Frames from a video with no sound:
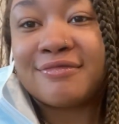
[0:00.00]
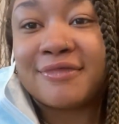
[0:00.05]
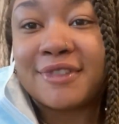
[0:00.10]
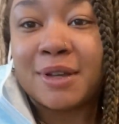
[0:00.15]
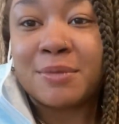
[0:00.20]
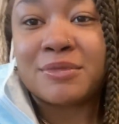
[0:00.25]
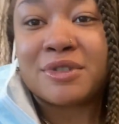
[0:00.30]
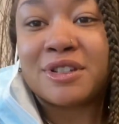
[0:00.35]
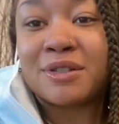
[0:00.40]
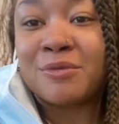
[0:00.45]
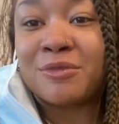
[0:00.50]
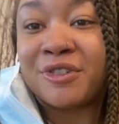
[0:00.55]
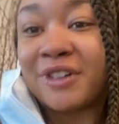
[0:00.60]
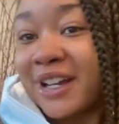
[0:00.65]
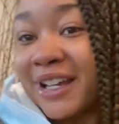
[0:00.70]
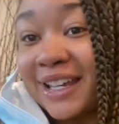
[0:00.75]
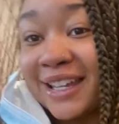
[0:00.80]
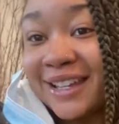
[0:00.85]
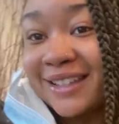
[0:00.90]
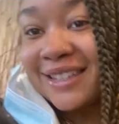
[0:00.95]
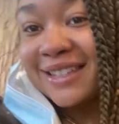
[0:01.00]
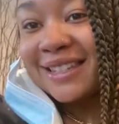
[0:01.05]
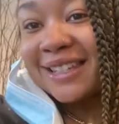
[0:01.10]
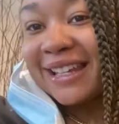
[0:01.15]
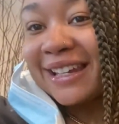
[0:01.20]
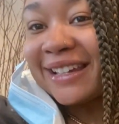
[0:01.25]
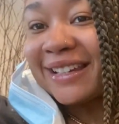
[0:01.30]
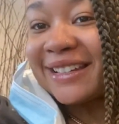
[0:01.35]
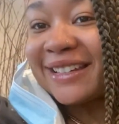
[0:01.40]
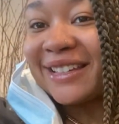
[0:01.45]
I'm somewhere I can't
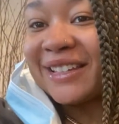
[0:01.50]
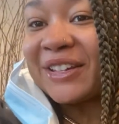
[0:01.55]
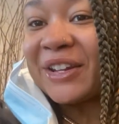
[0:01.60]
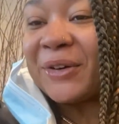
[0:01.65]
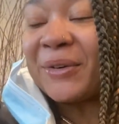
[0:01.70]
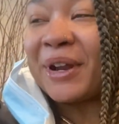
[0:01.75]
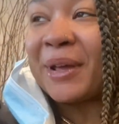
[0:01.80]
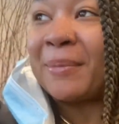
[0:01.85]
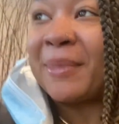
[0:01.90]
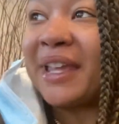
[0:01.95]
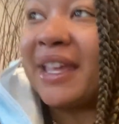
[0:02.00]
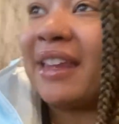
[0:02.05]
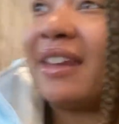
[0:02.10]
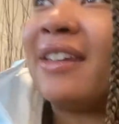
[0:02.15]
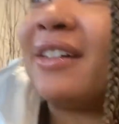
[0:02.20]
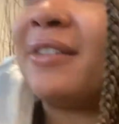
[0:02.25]
stand, you know what I mean?